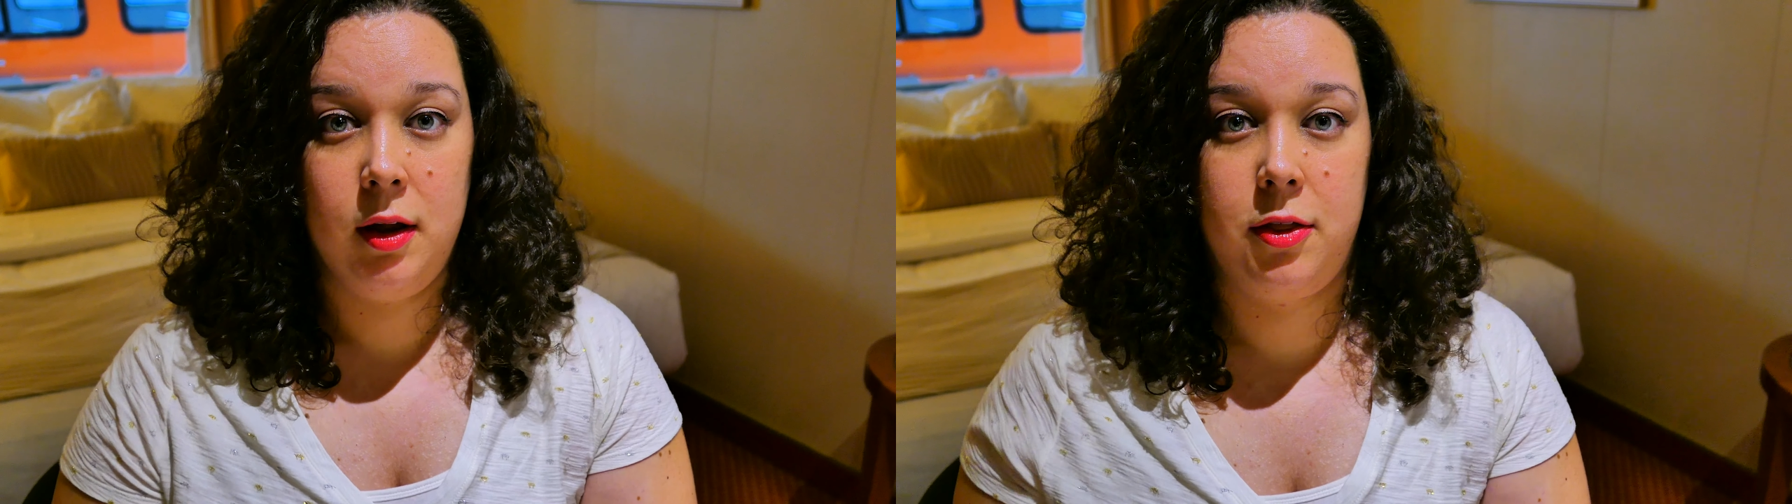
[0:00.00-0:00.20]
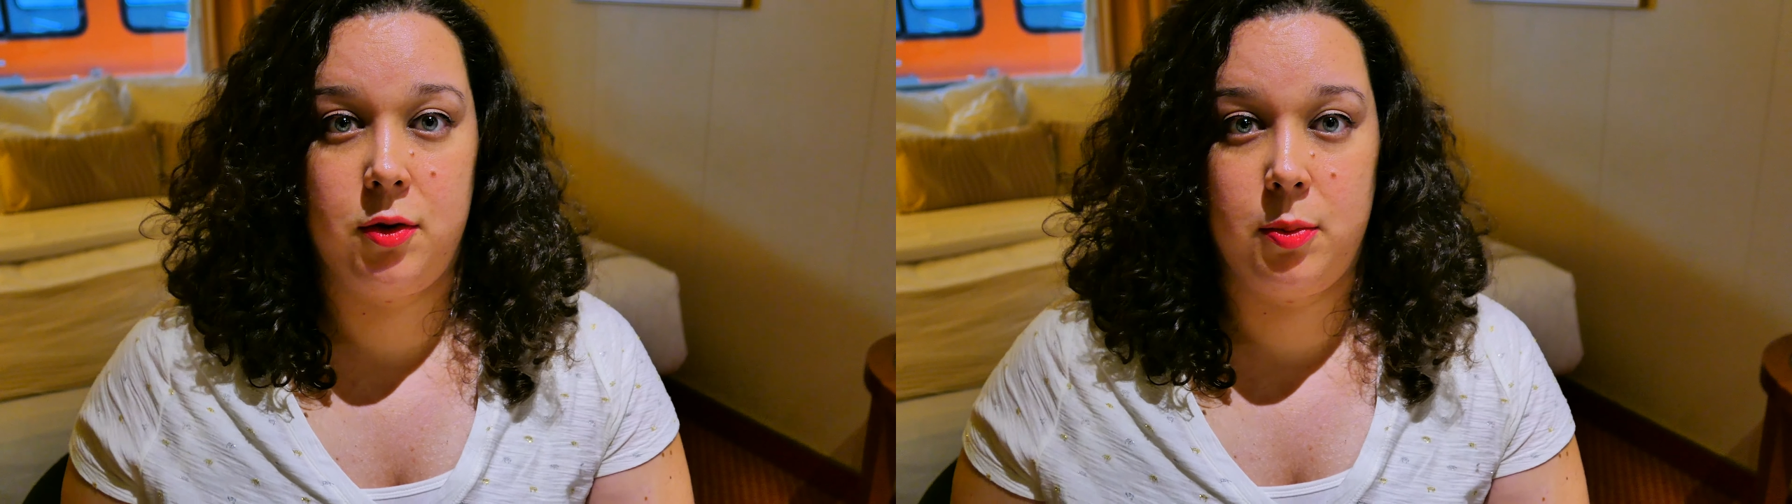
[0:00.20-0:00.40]

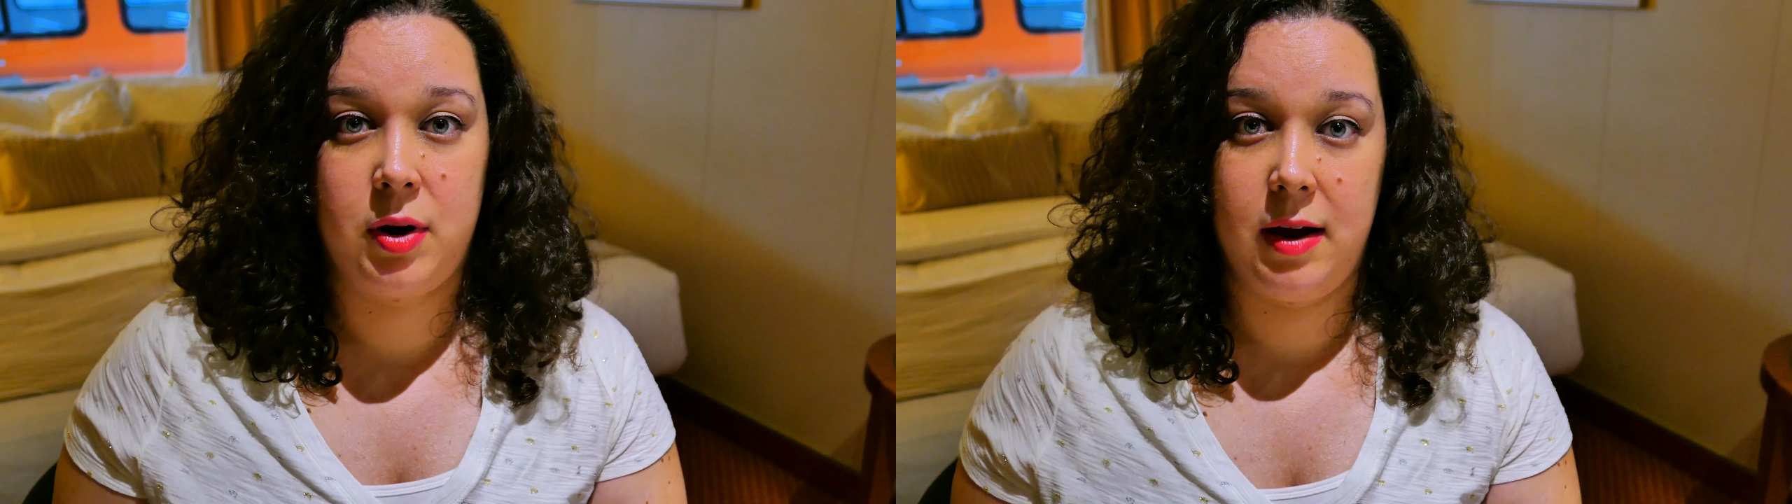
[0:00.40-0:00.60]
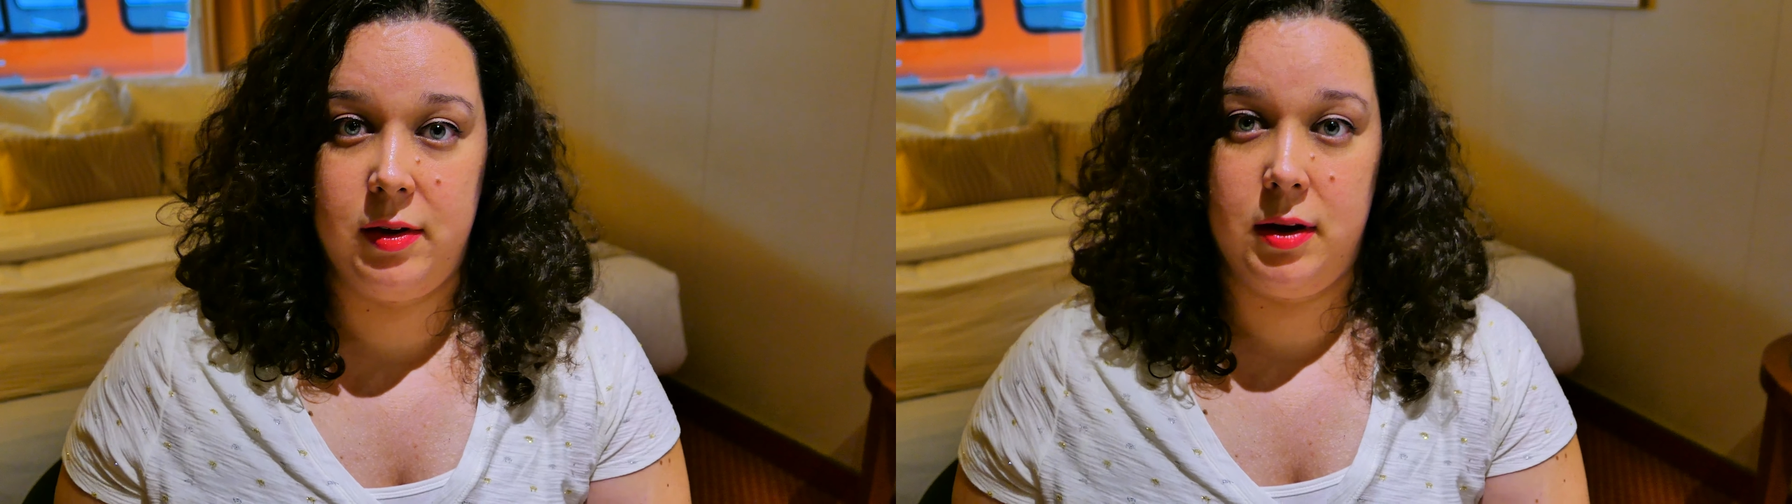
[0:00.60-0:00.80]
through a
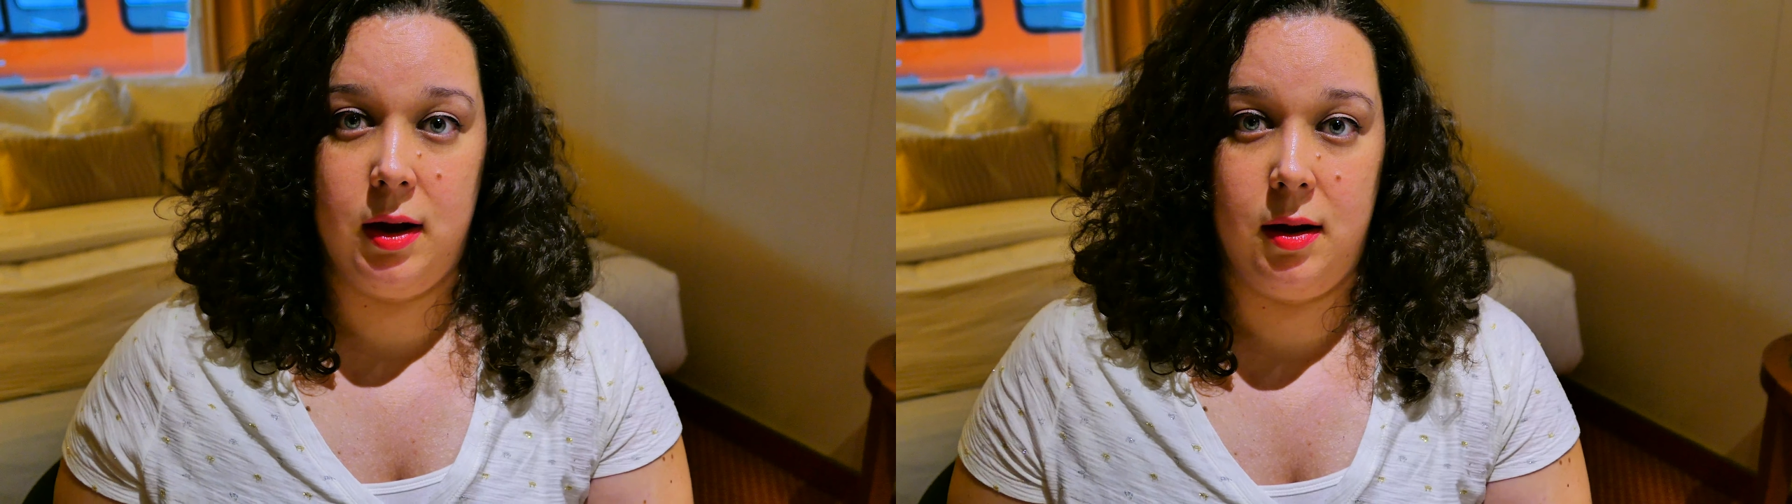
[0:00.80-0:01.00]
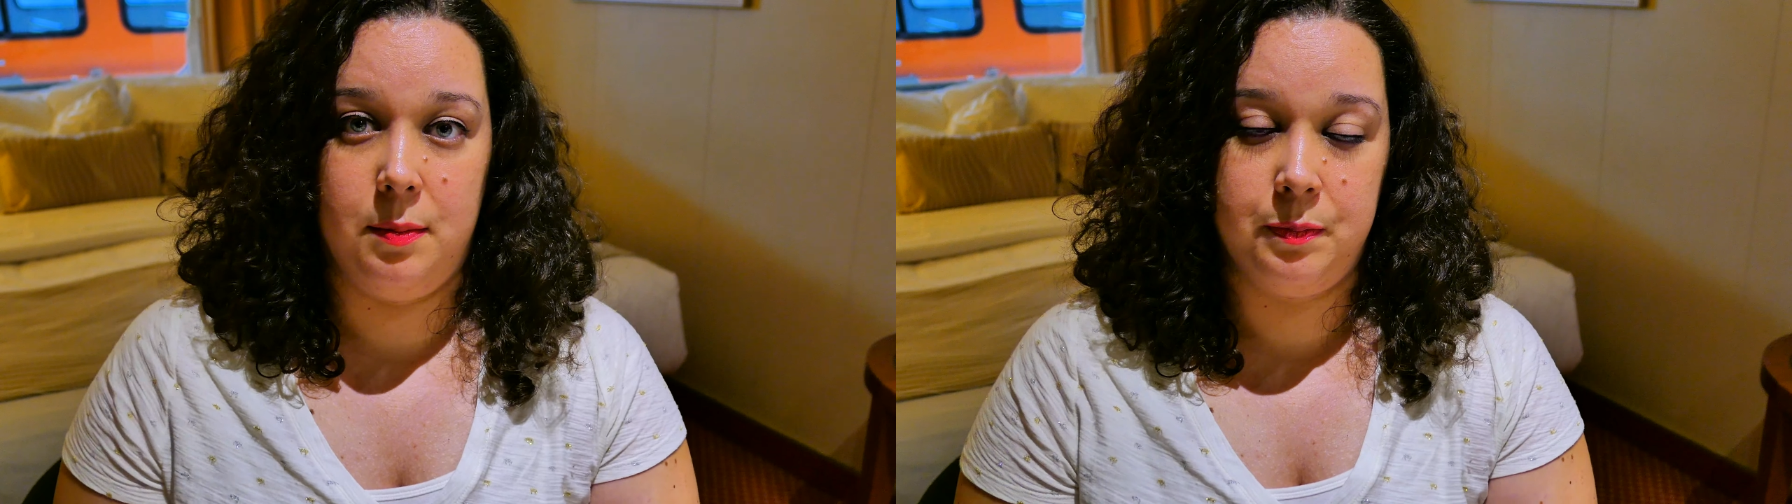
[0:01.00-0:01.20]
private
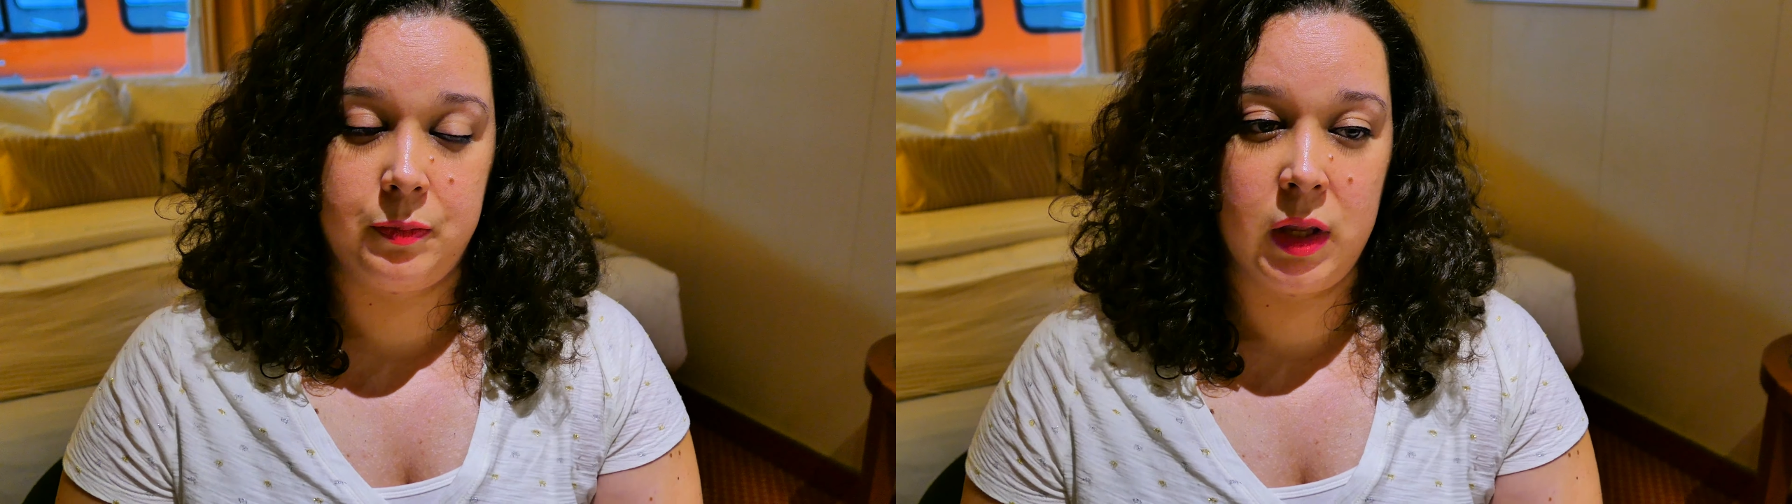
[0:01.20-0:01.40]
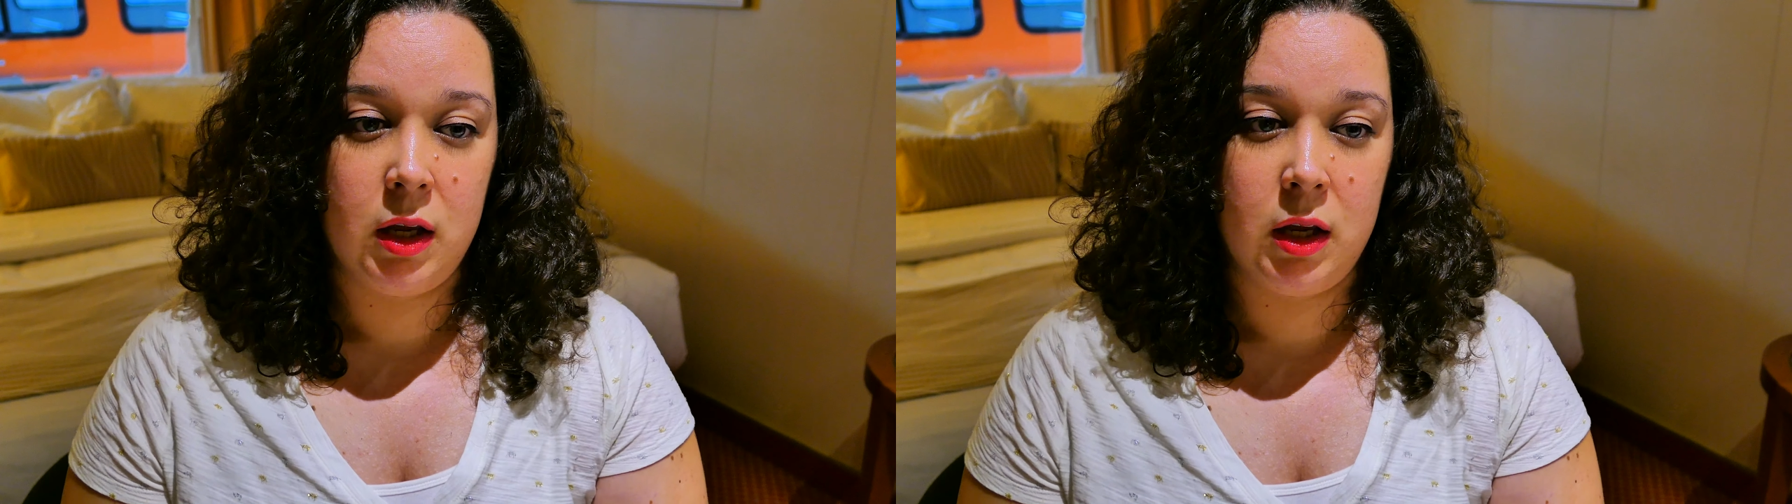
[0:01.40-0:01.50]
um,